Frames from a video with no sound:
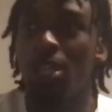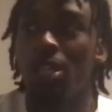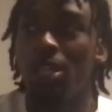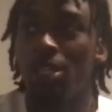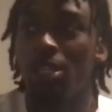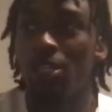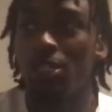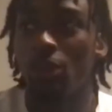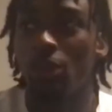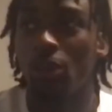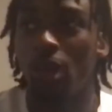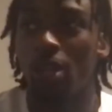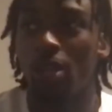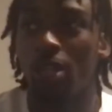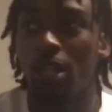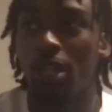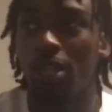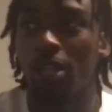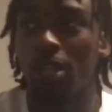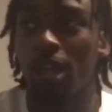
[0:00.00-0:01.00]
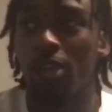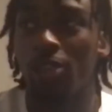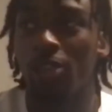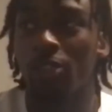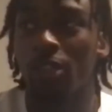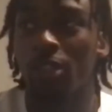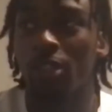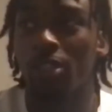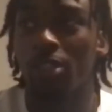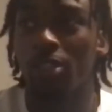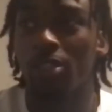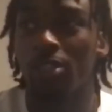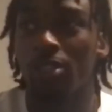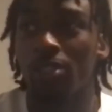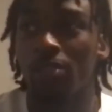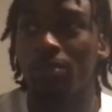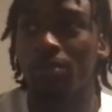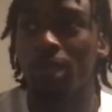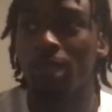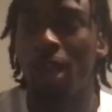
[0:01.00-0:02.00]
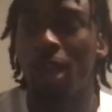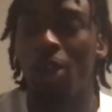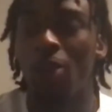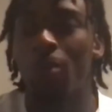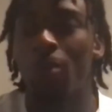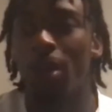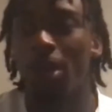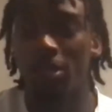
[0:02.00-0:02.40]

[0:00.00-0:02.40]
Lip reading: So I don't buy